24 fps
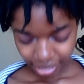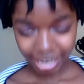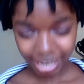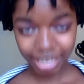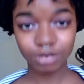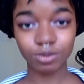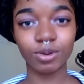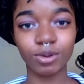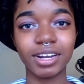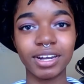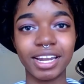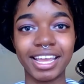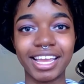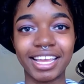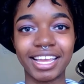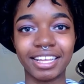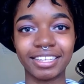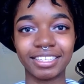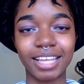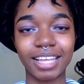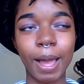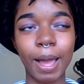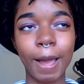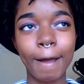Next one
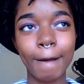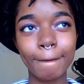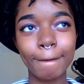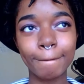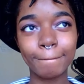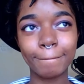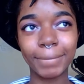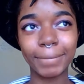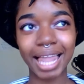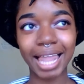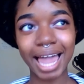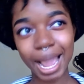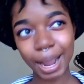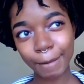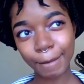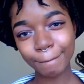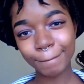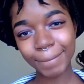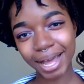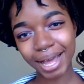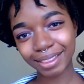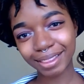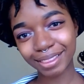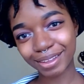is Black
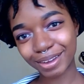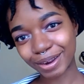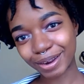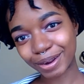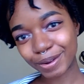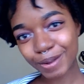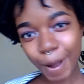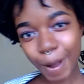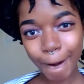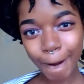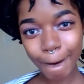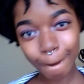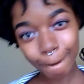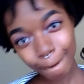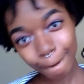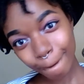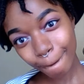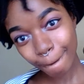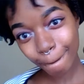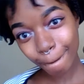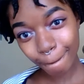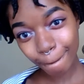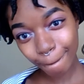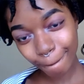Butler.
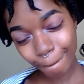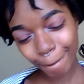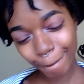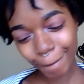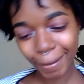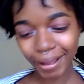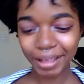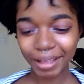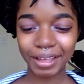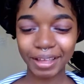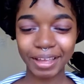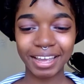Ooh.